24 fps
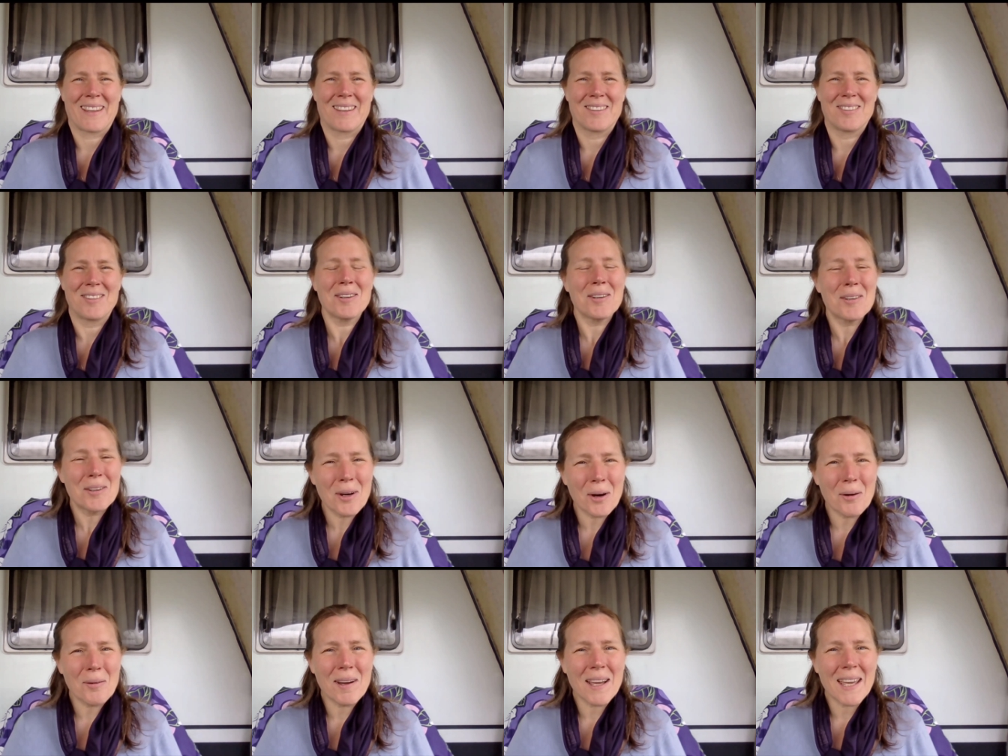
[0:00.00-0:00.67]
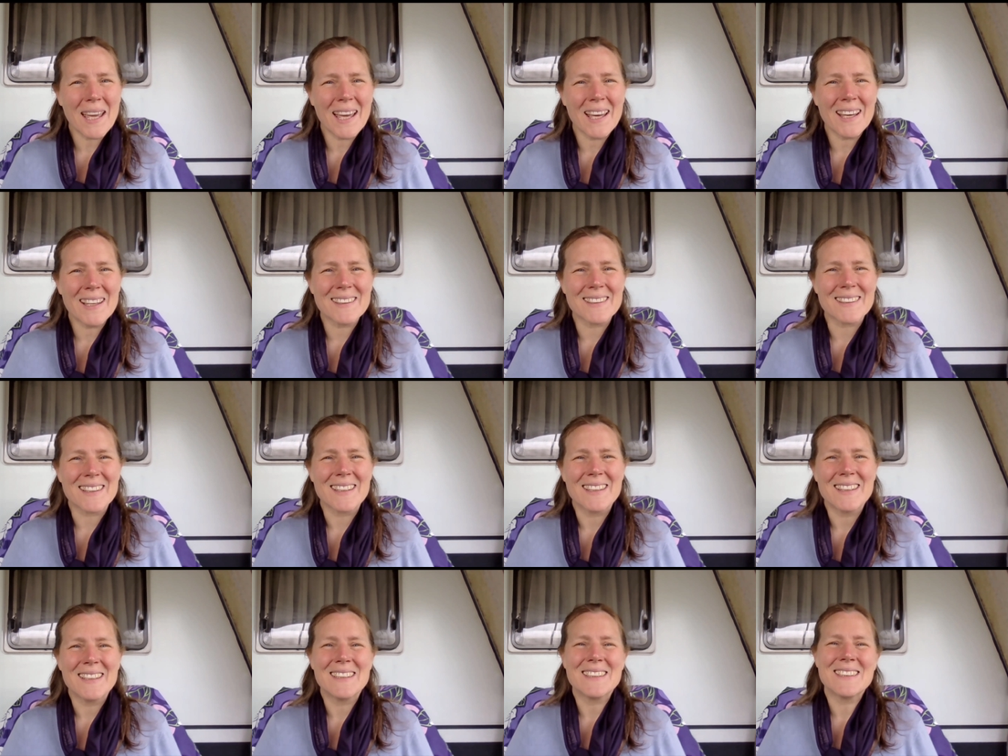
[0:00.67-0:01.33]
So go ahead,
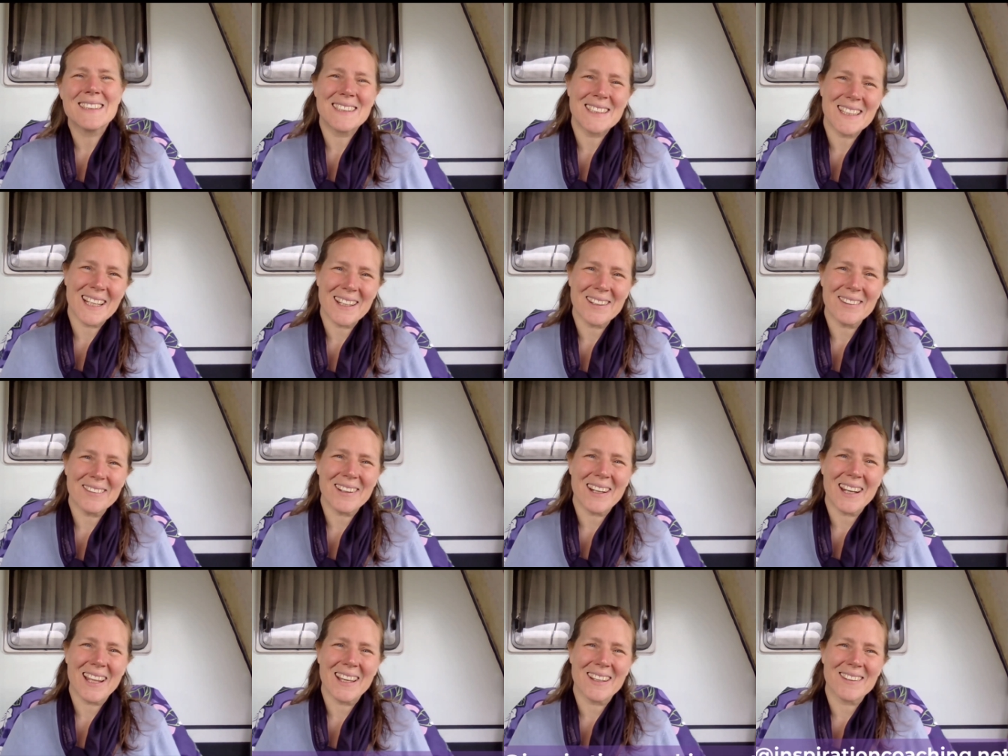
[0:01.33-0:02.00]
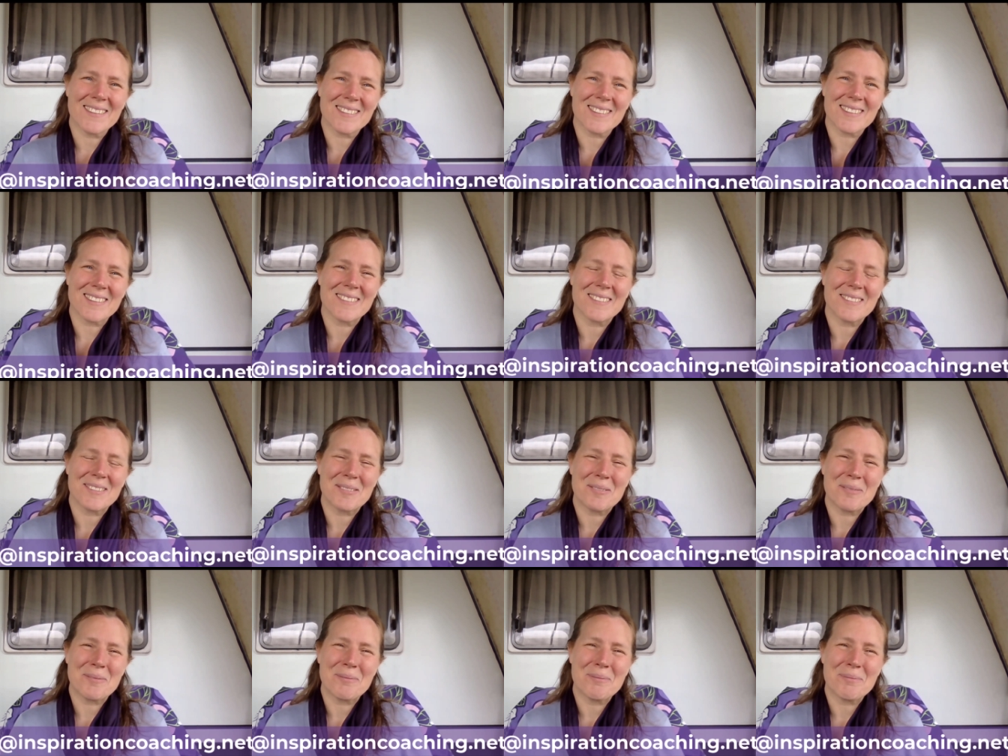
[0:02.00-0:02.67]
shine your light.
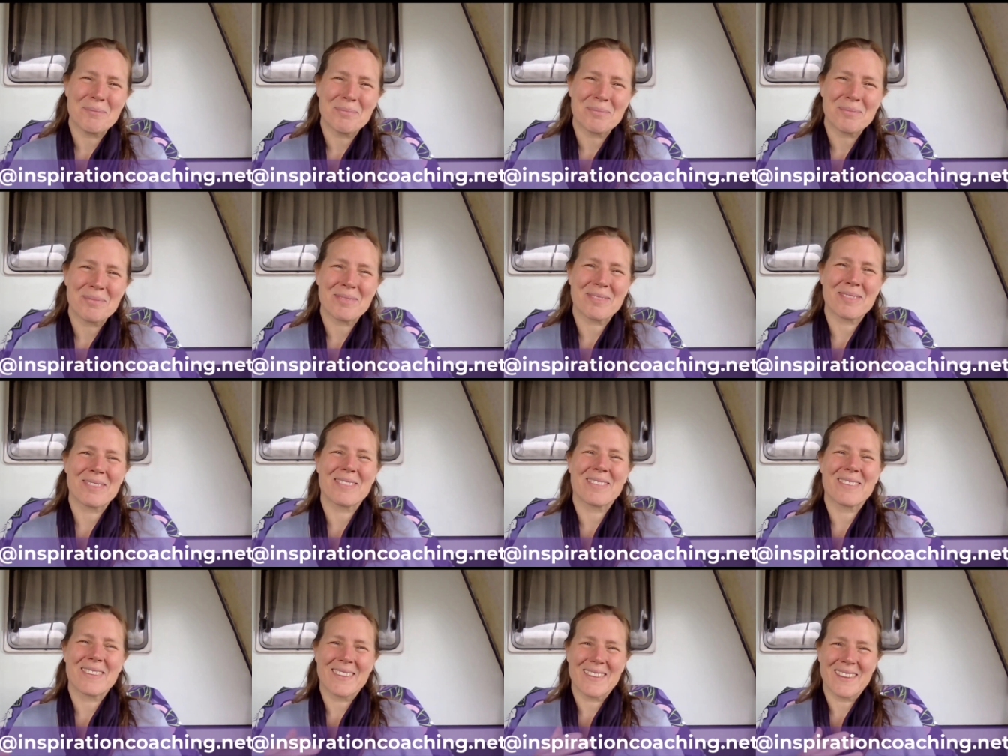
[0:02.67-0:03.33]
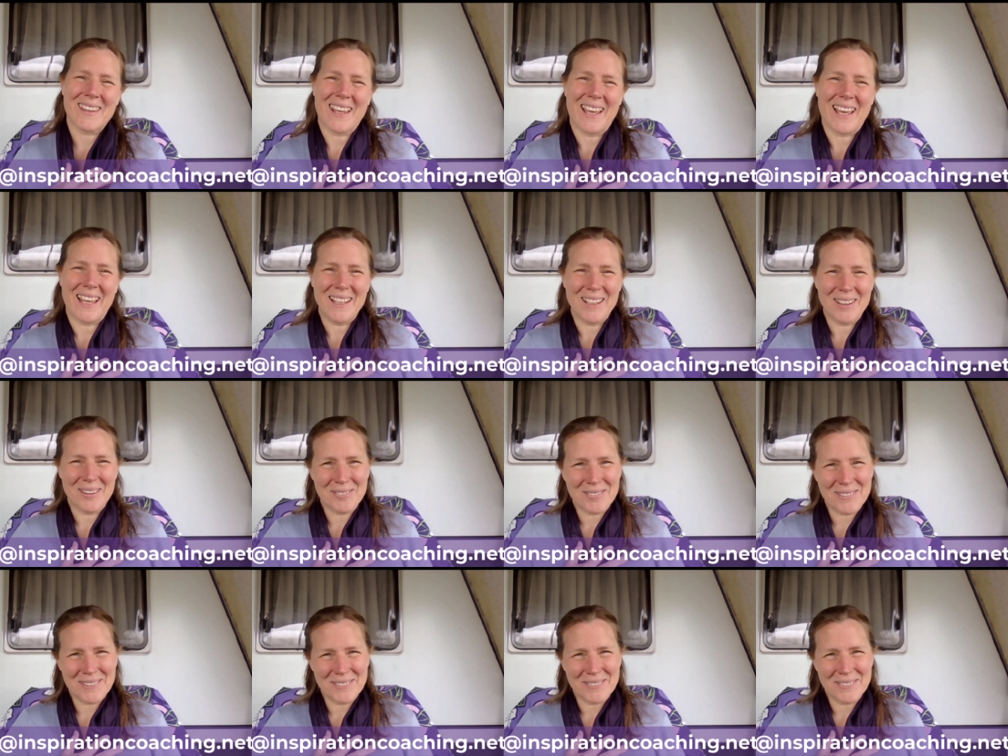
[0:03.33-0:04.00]
I love
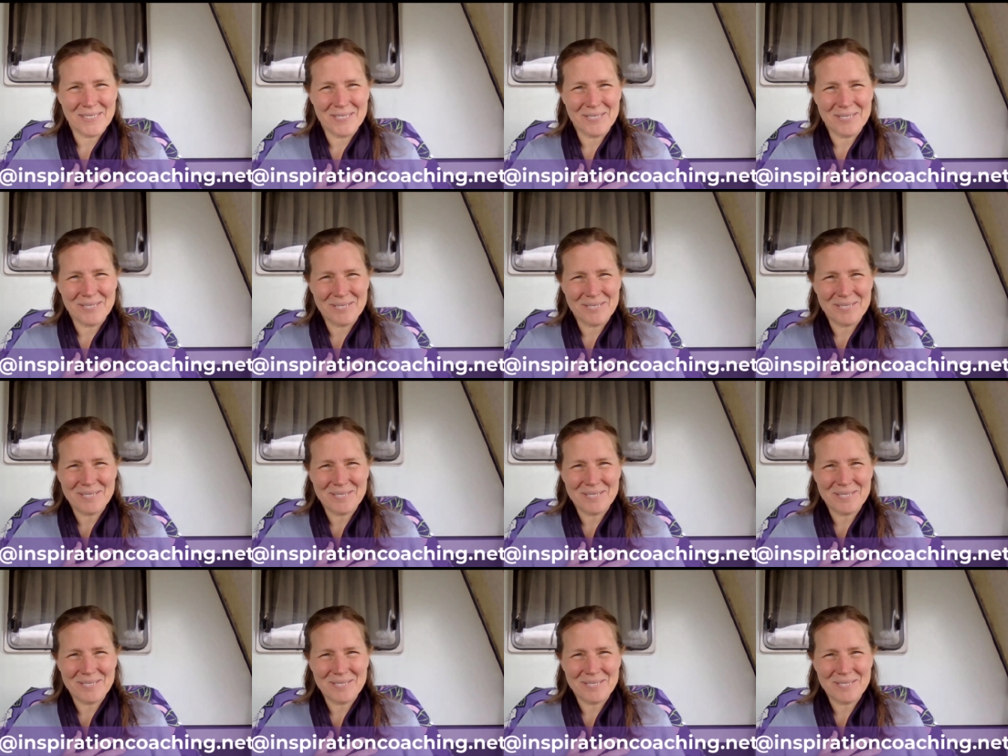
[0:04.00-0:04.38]
you.